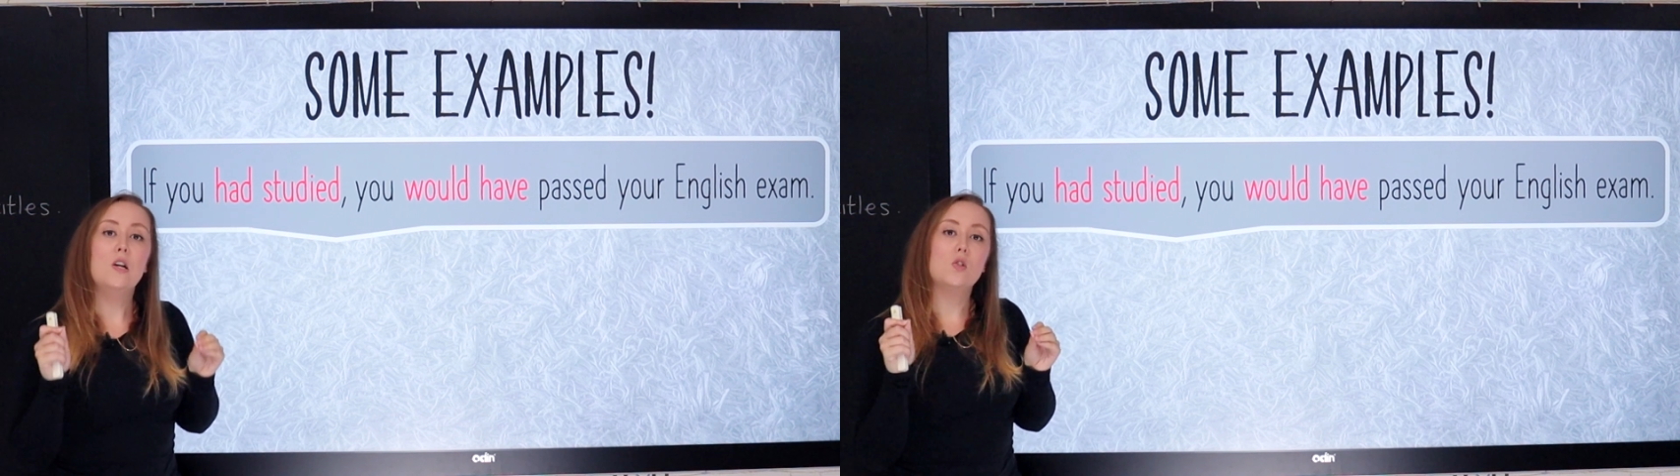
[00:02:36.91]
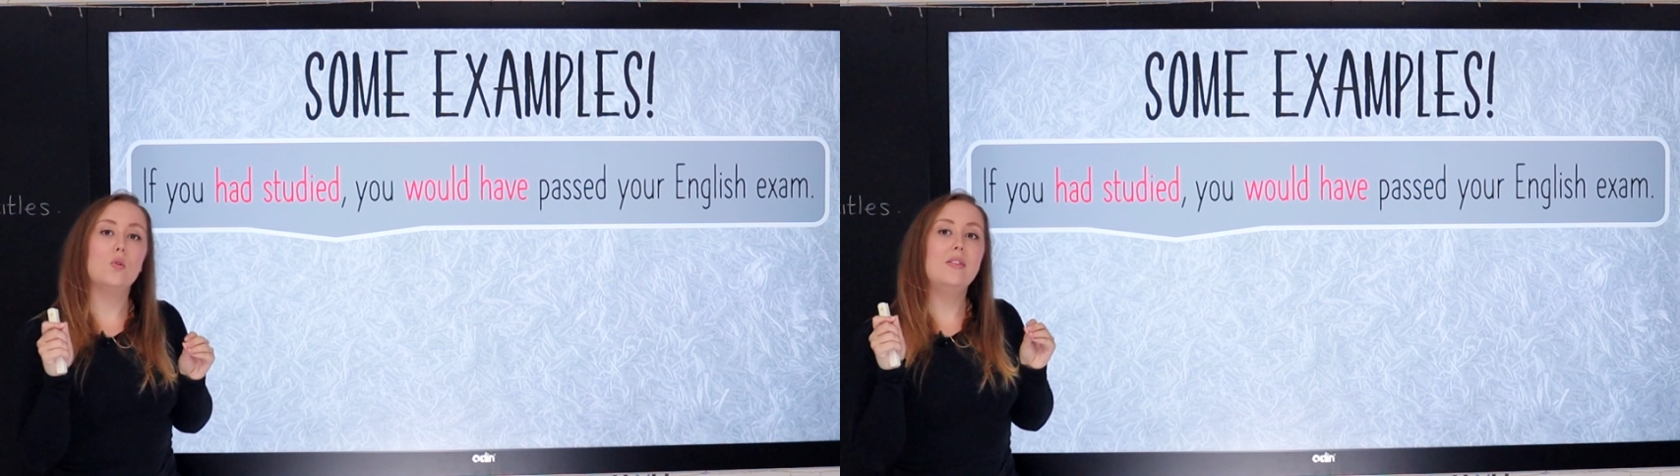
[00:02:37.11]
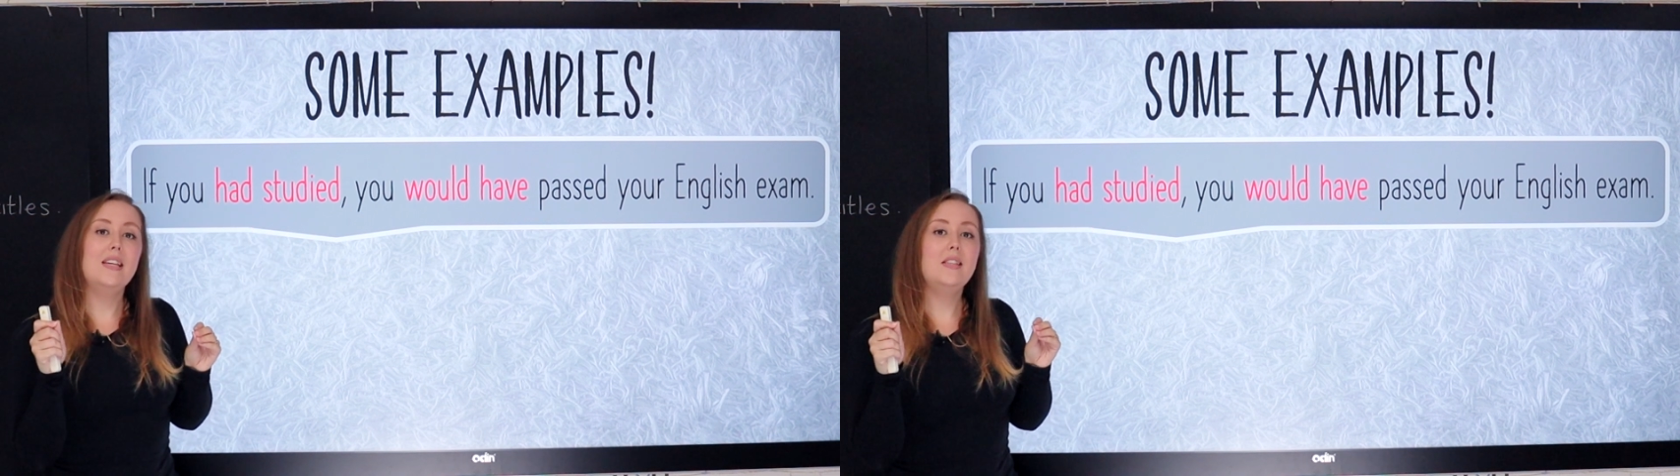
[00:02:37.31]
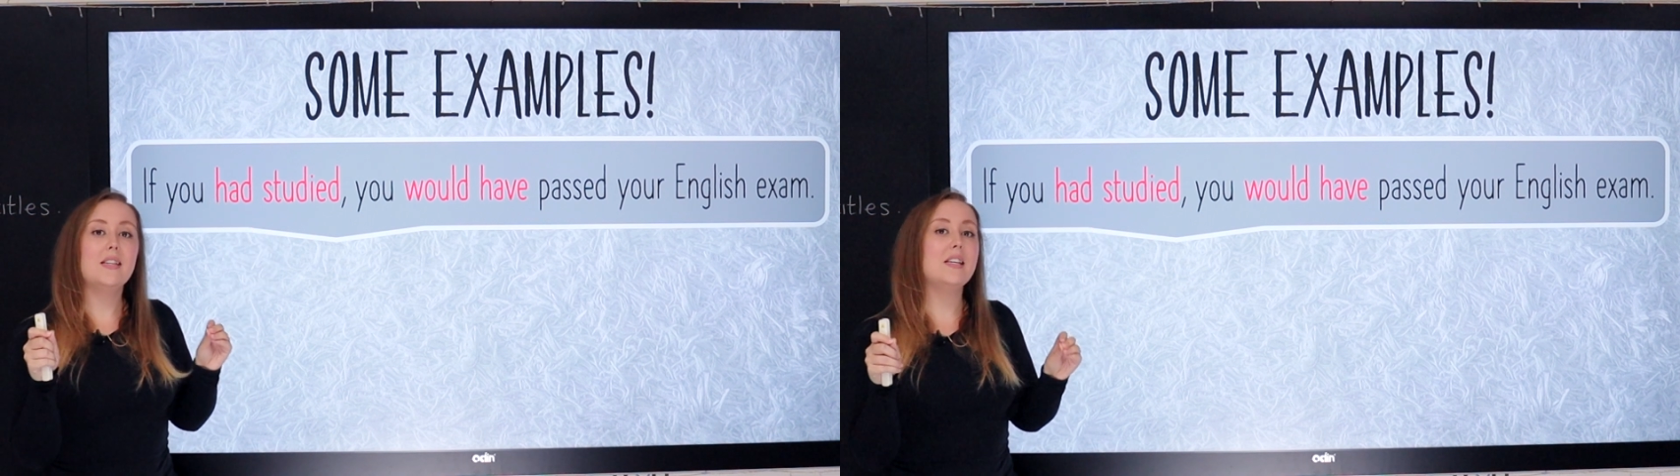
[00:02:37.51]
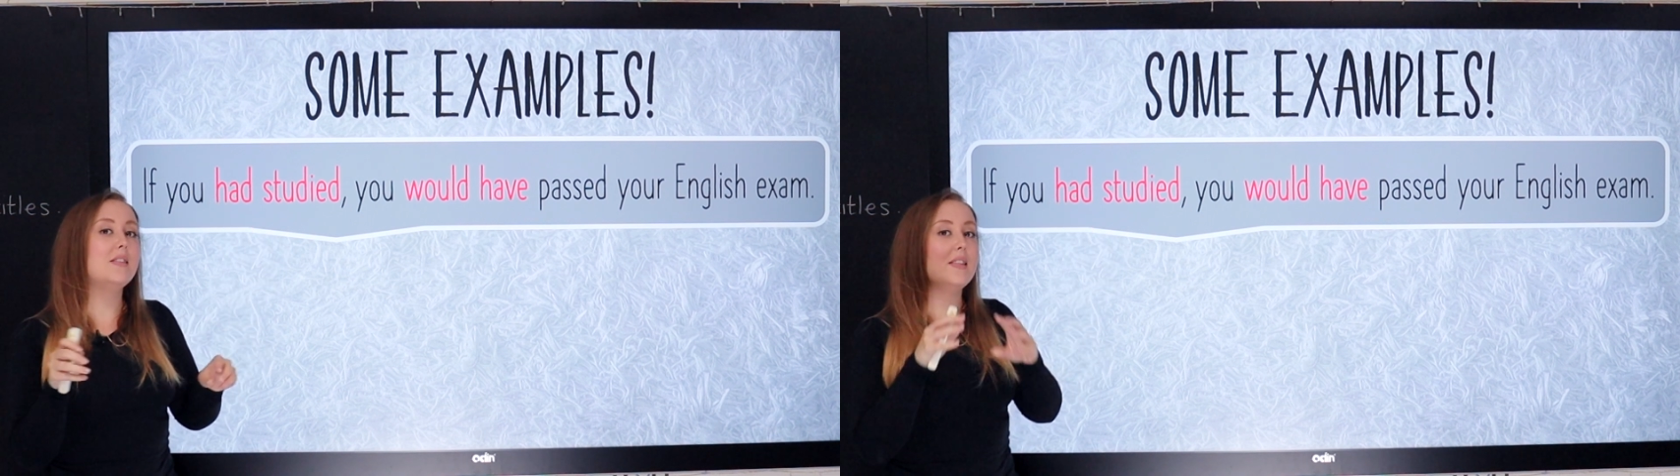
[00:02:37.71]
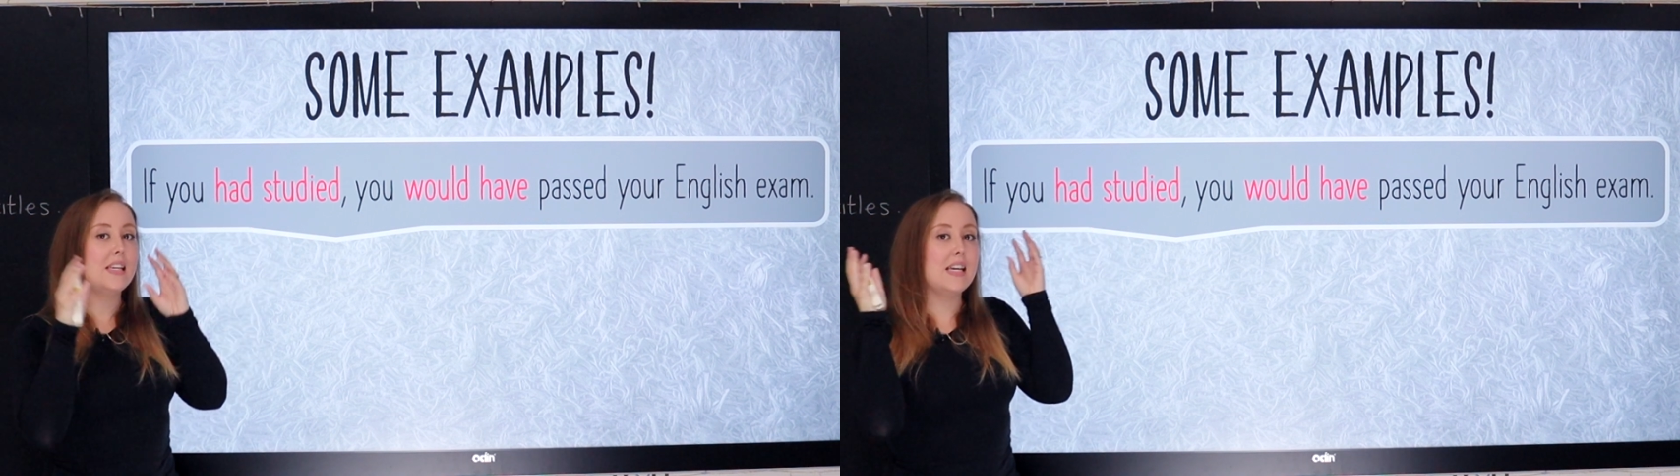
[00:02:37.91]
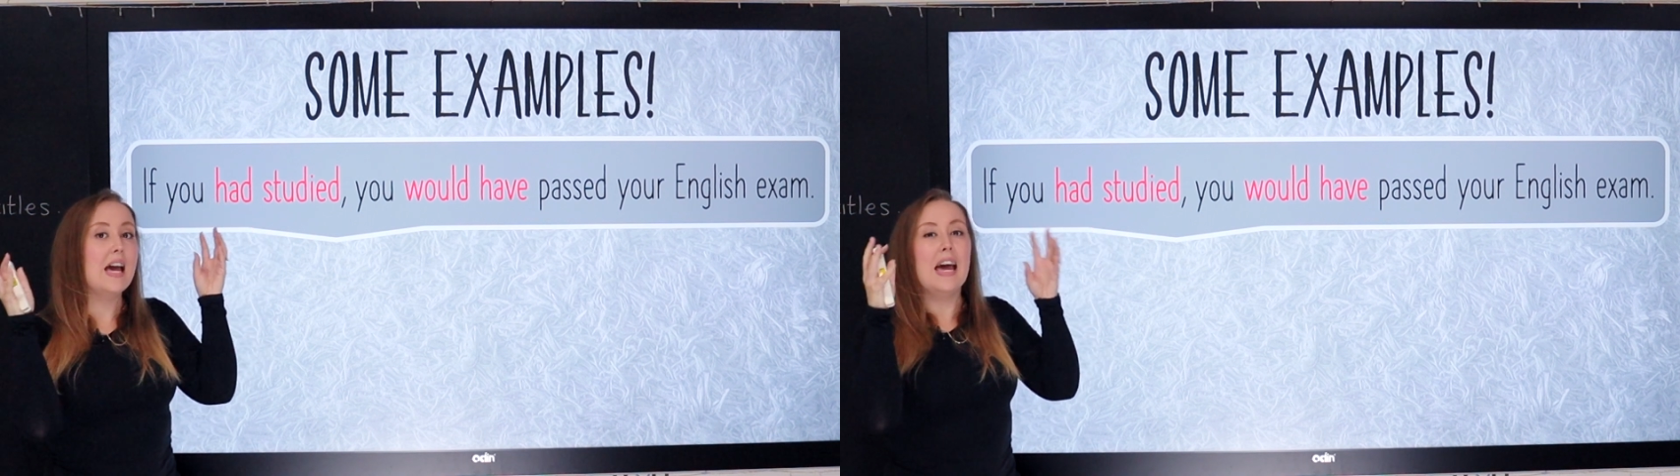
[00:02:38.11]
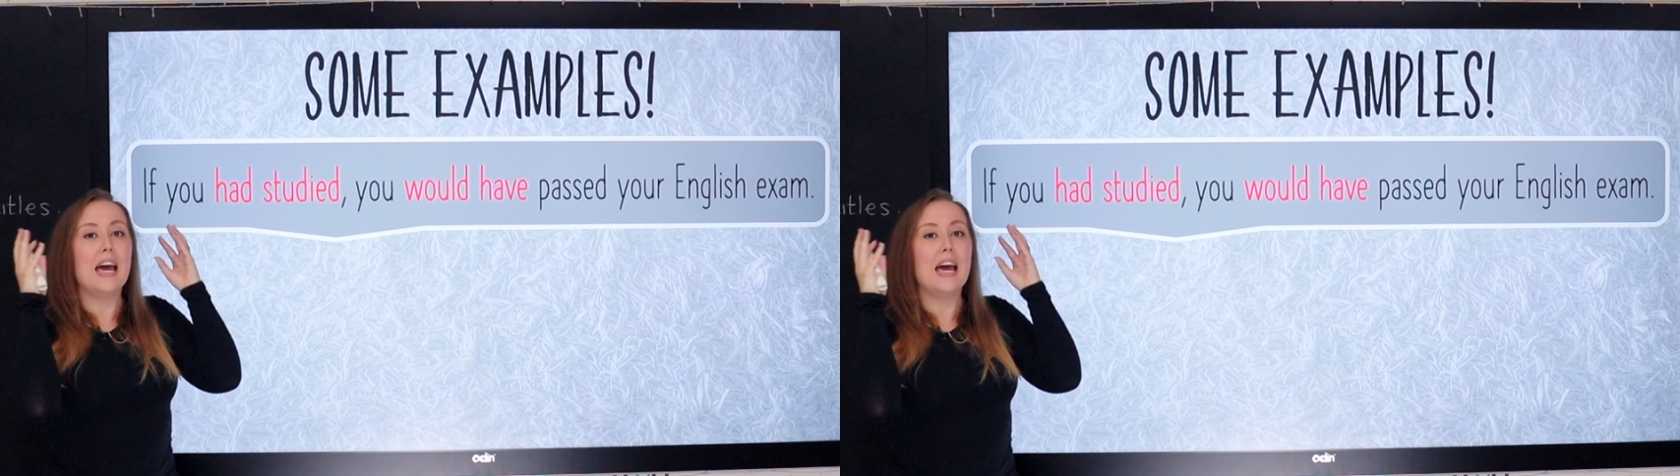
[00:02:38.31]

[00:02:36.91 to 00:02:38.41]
So this is the